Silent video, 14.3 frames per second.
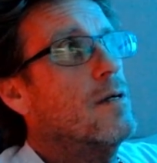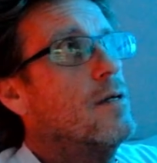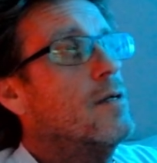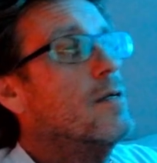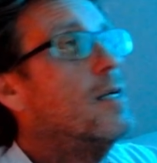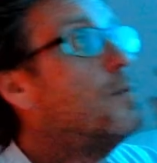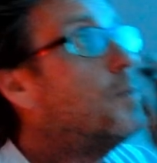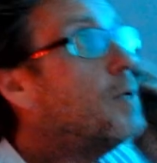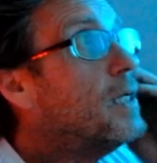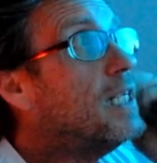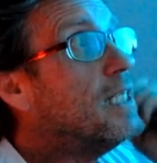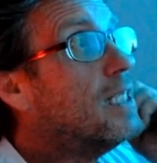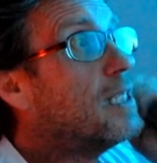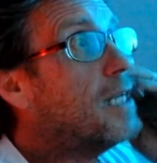So that's pretty
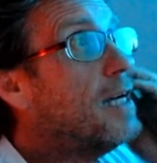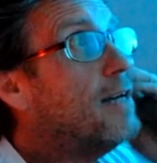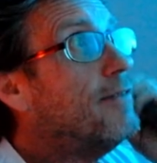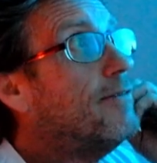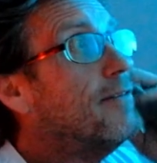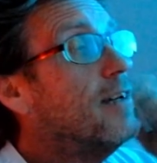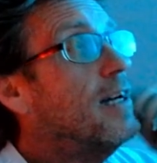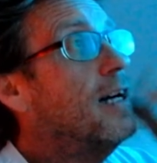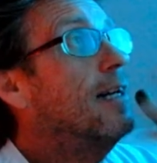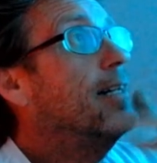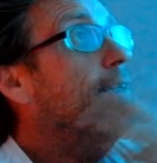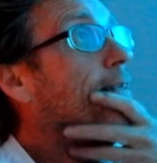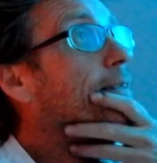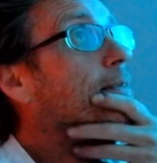neat stuff.
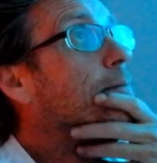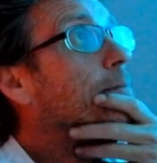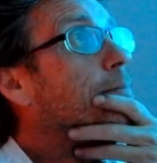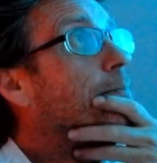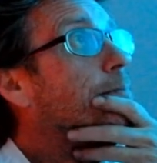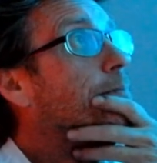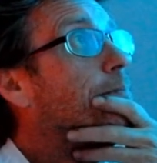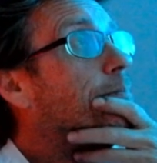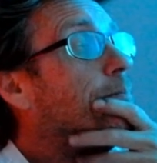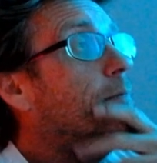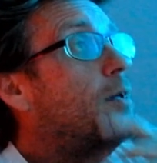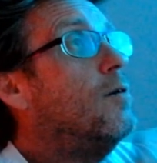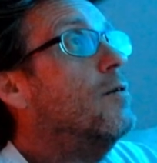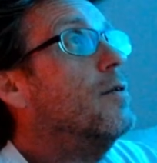
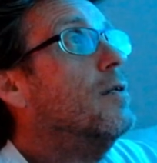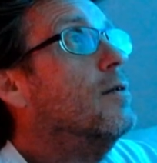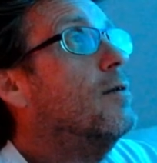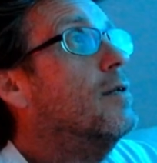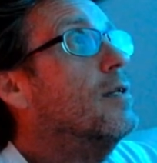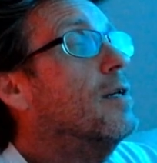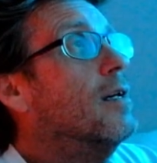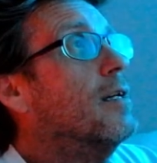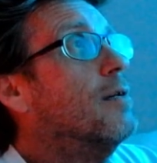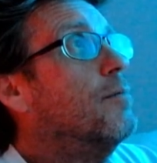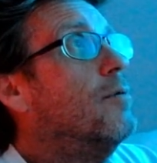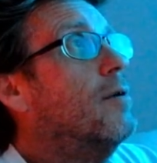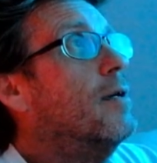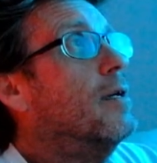Oh, you know what? I
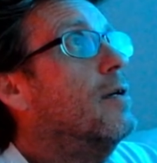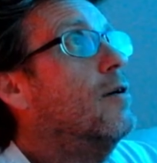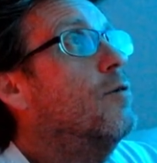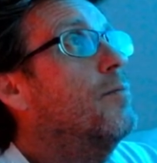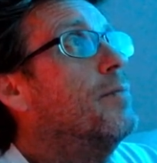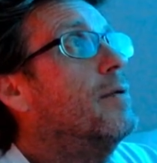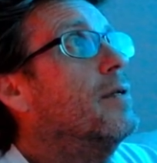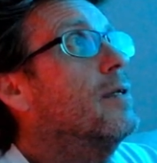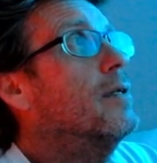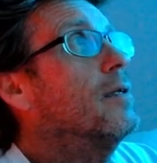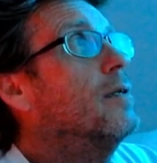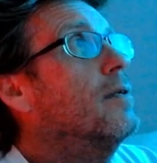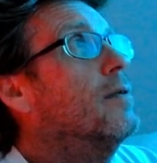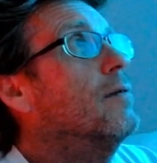could probably
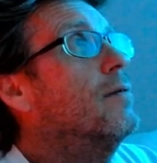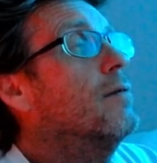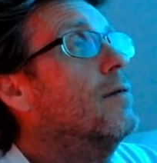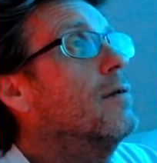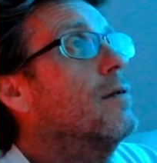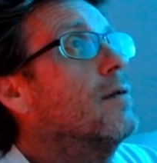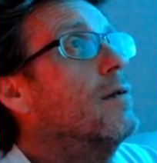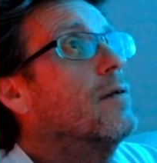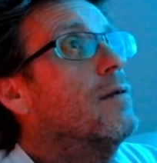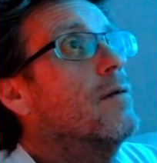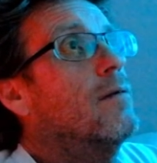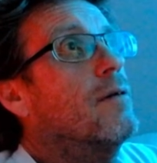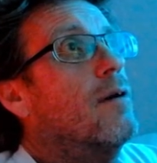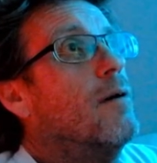open.
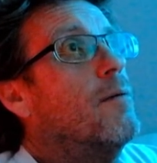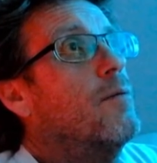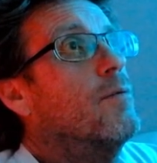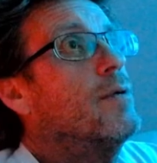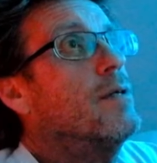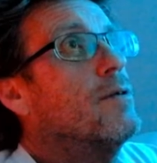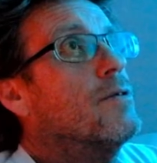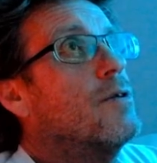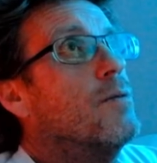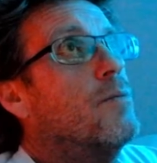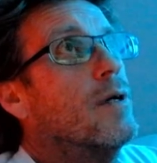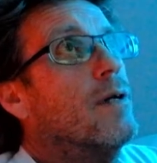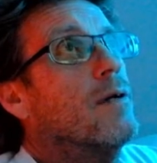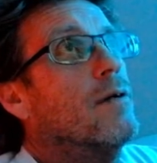Let me grab a window
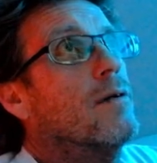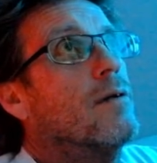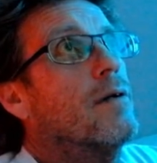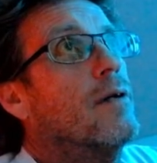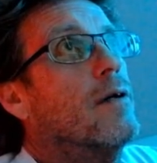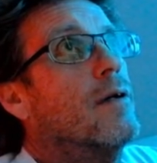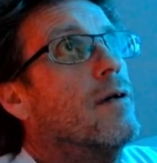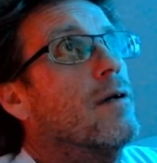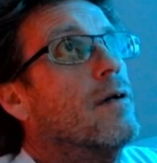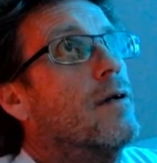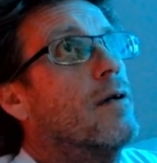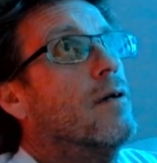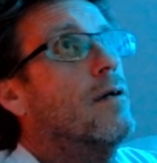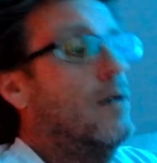somewhere here.
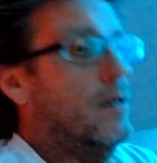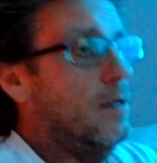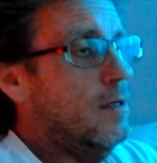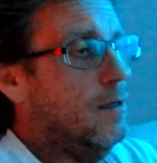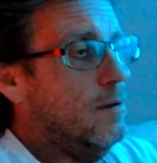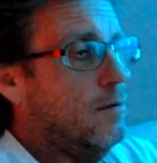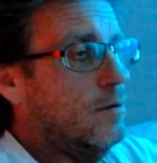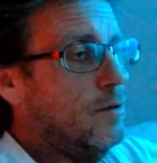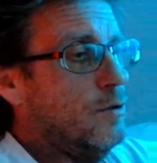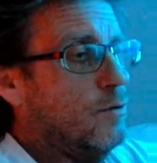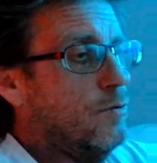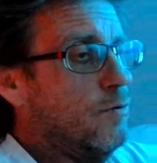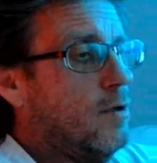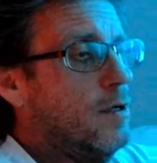We'll
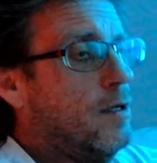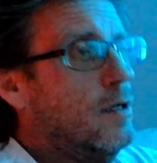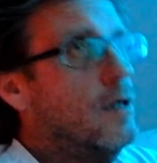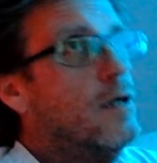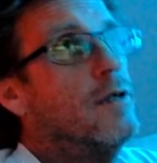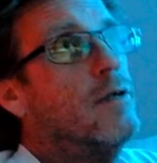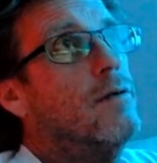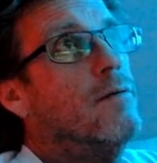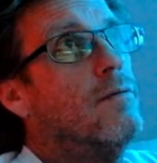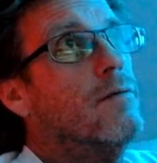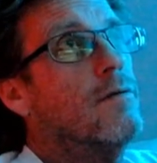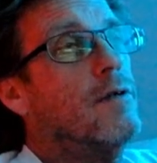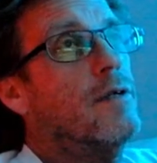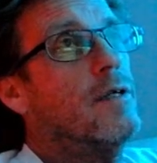do run,
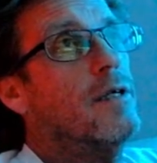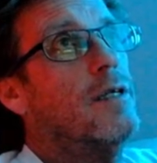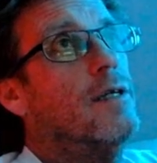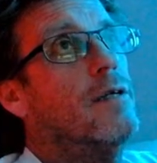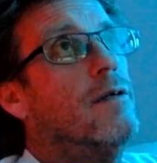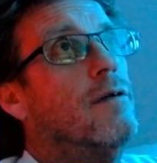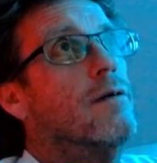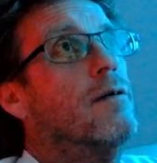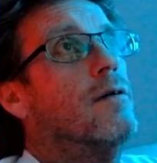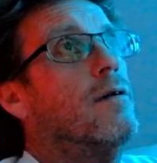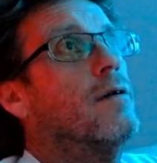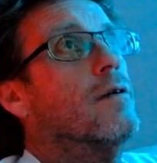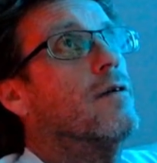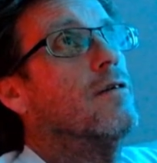and then
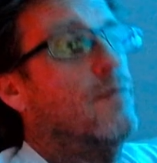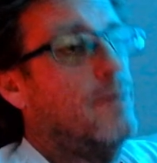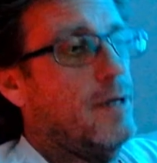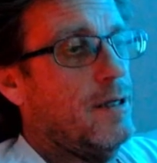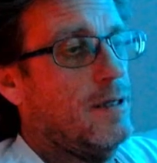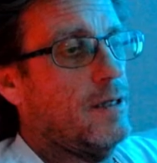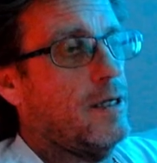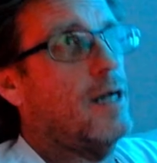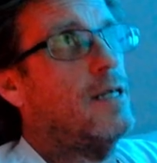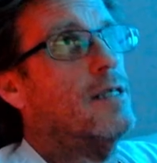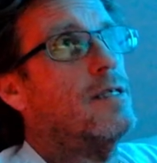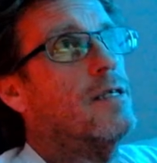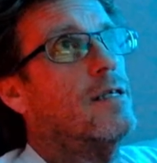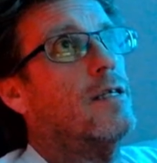you'll be able to kind of
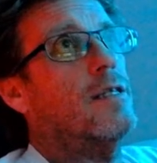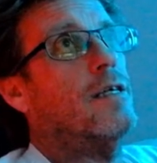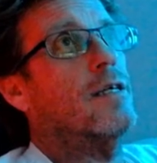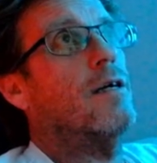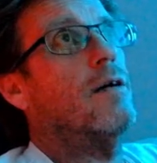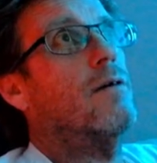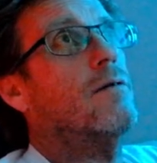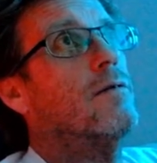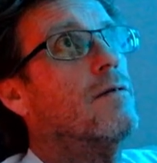see the thing go.